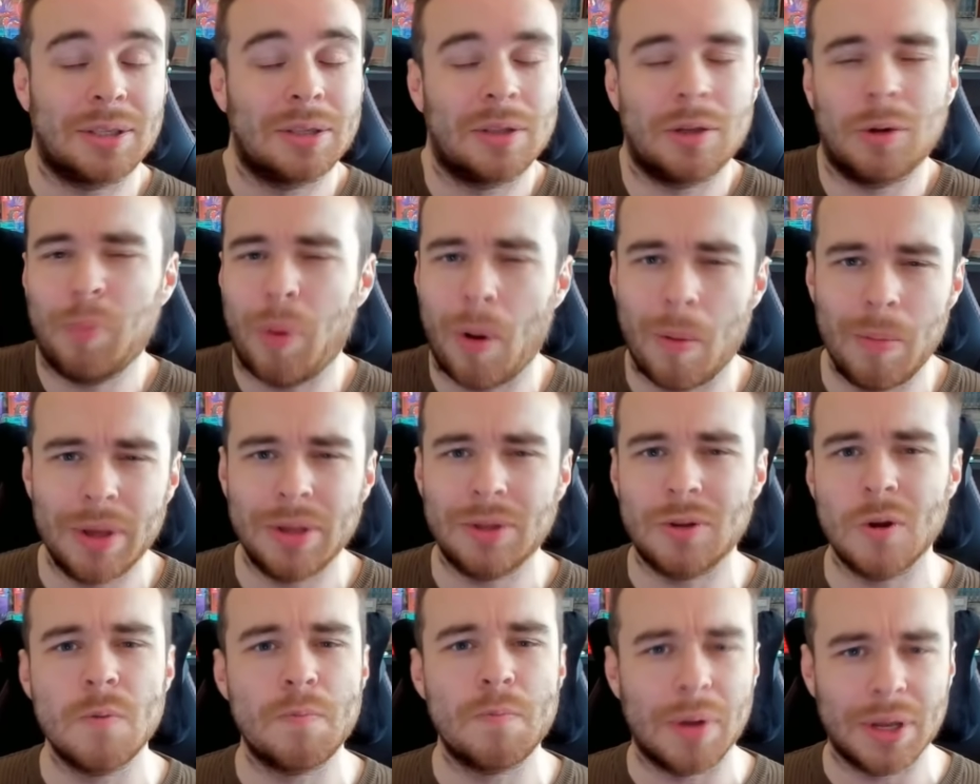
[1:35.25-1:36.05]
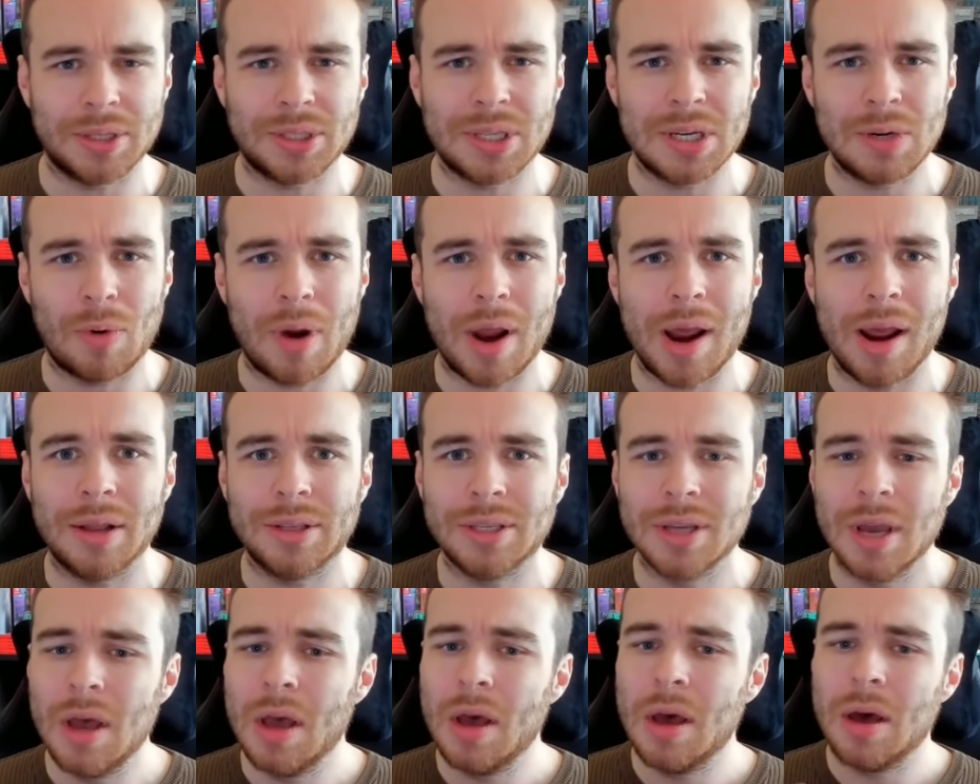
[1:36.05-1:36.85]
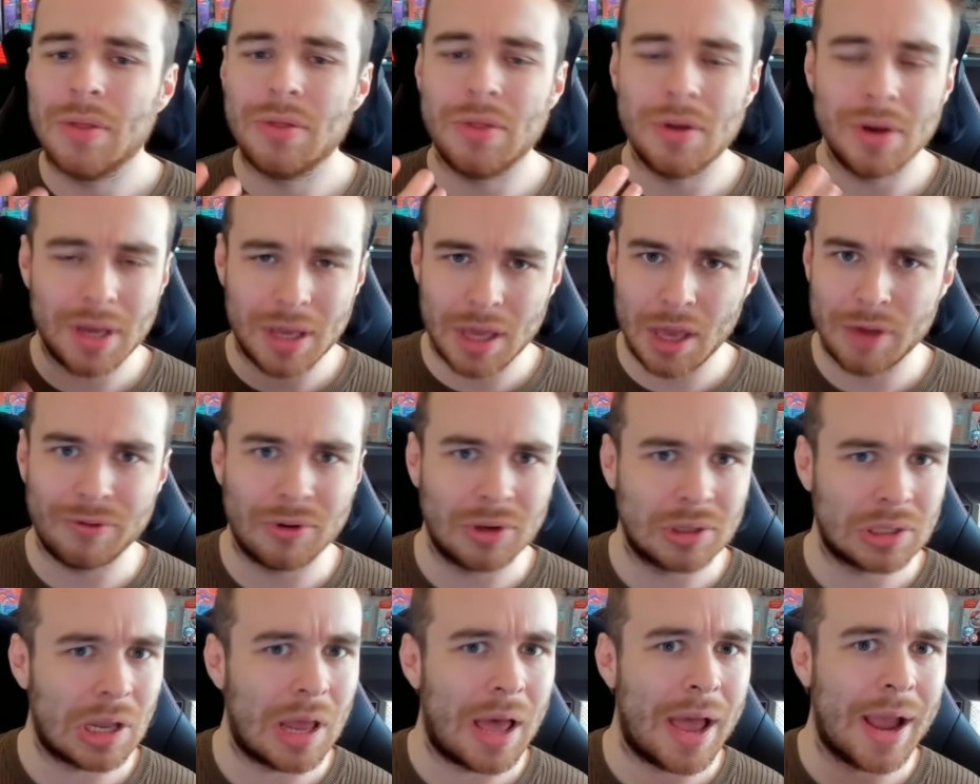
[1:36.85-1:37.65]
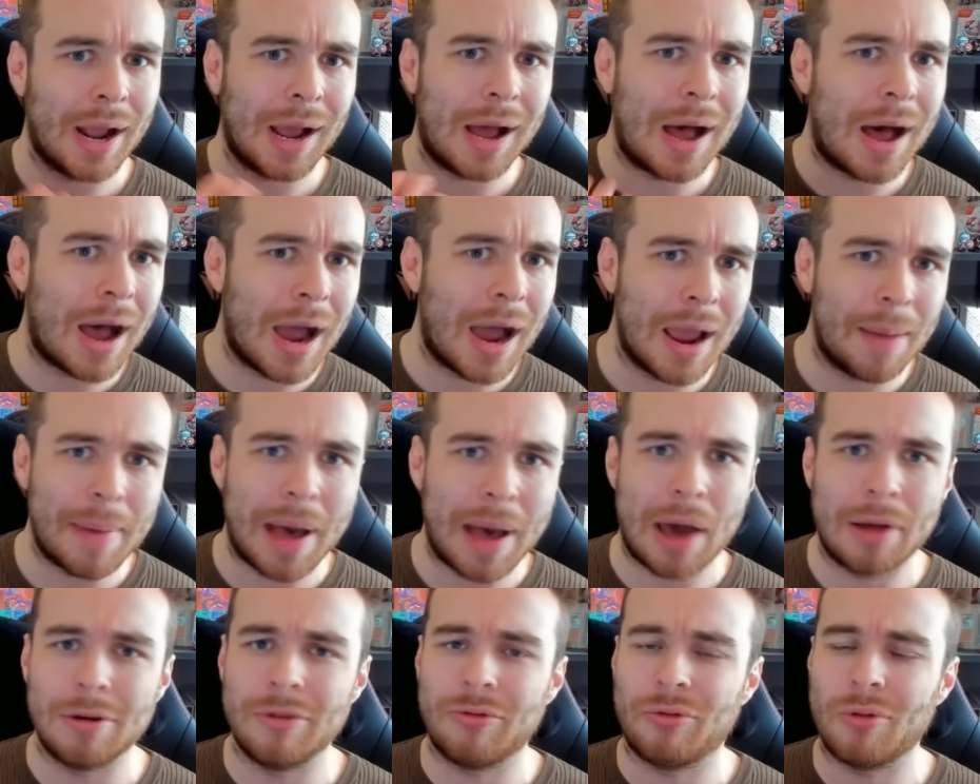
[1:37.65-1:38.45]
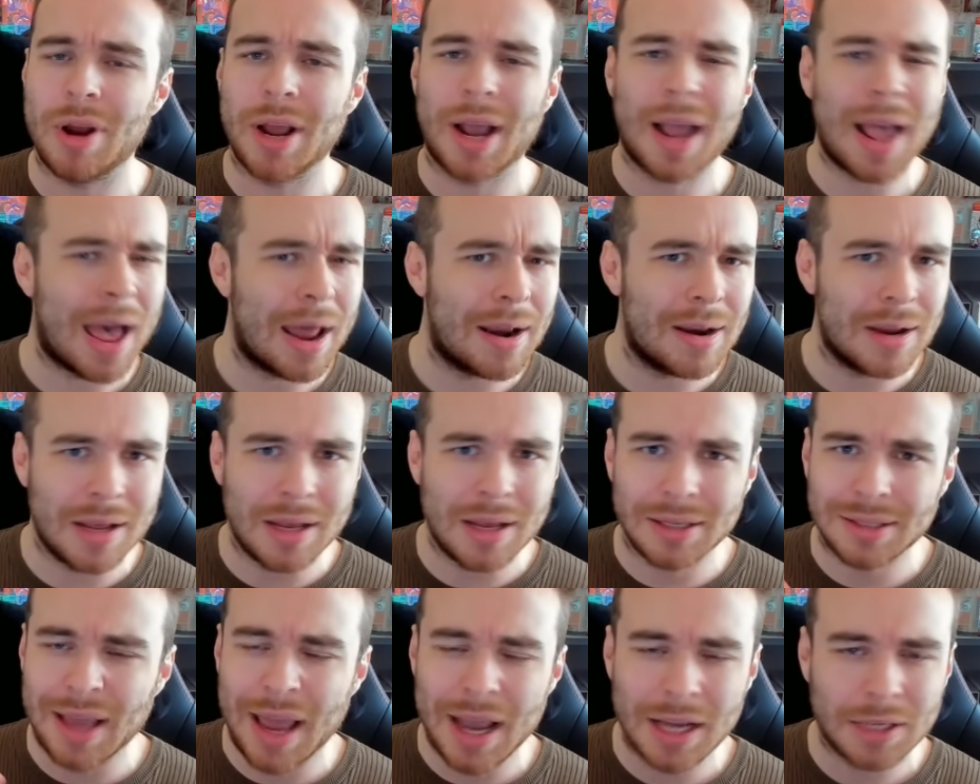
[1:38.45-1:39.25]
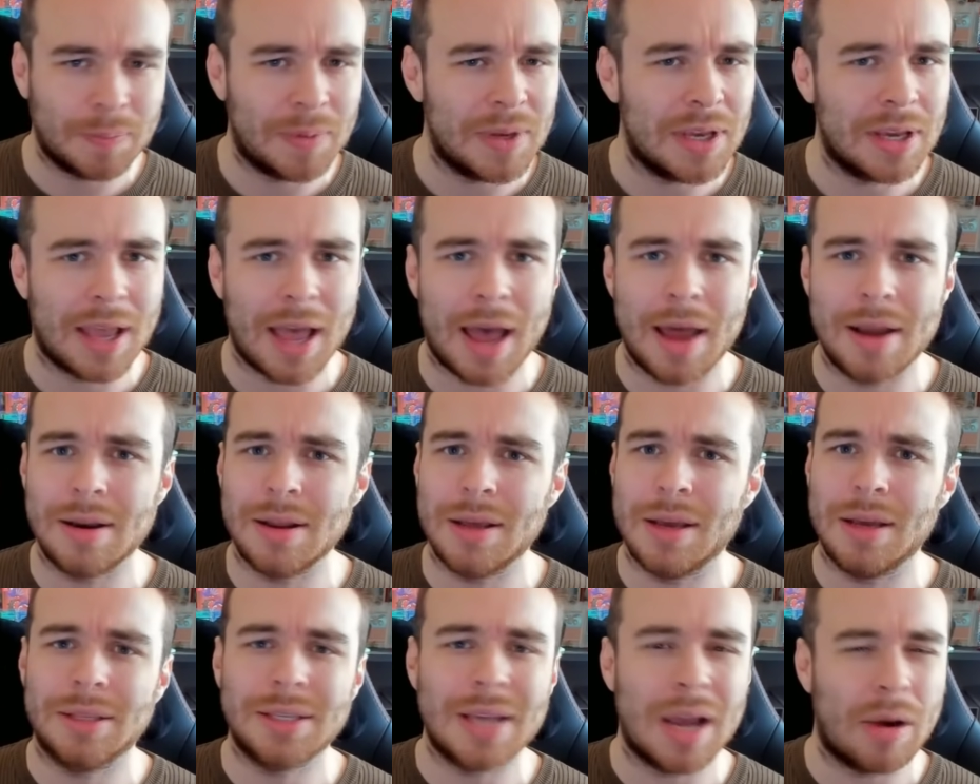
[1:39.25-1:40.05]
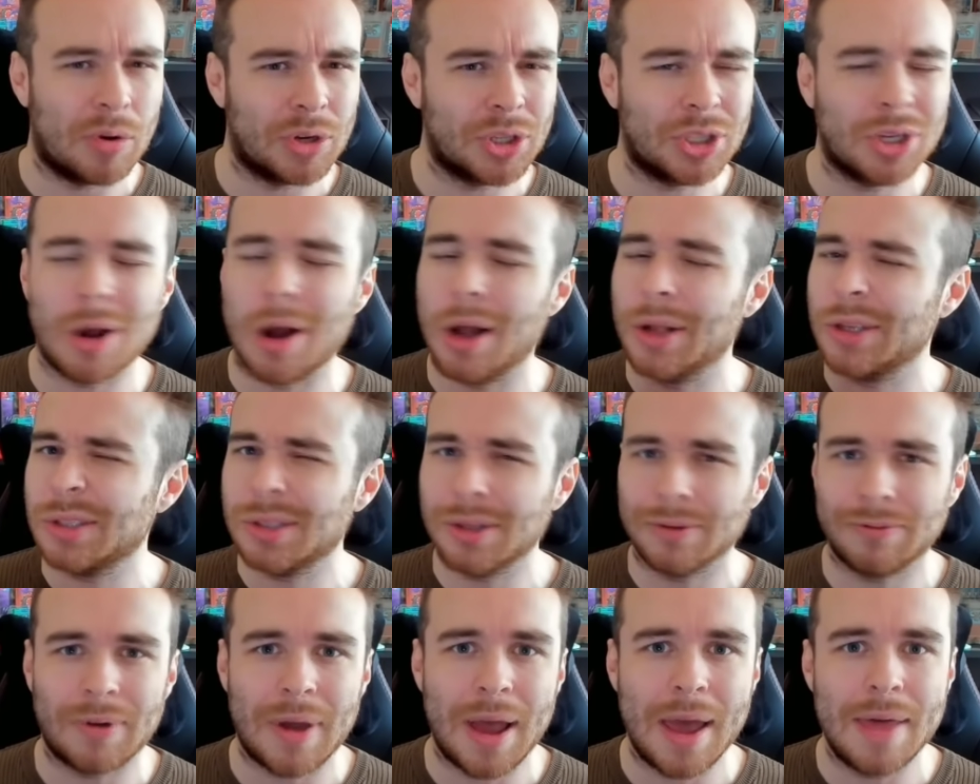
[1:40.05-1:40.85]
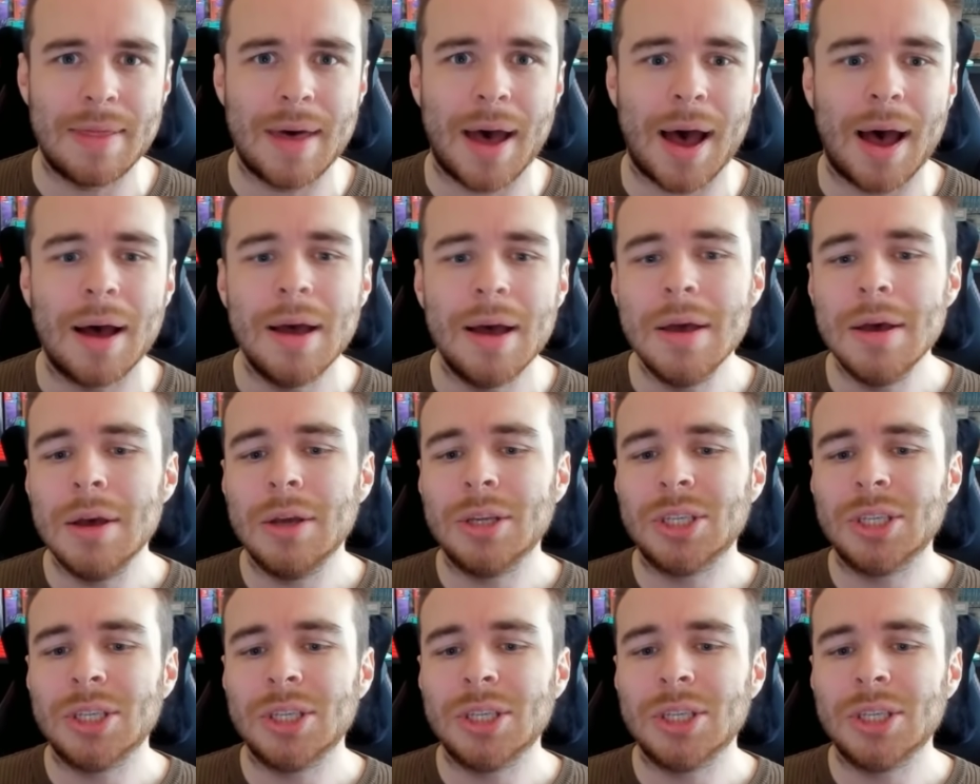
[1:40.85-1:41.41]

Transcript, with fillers: So they'll probably do Blissey raids that give us like a high amount of rare candies, X P candy, Terra Shard, stuff like that.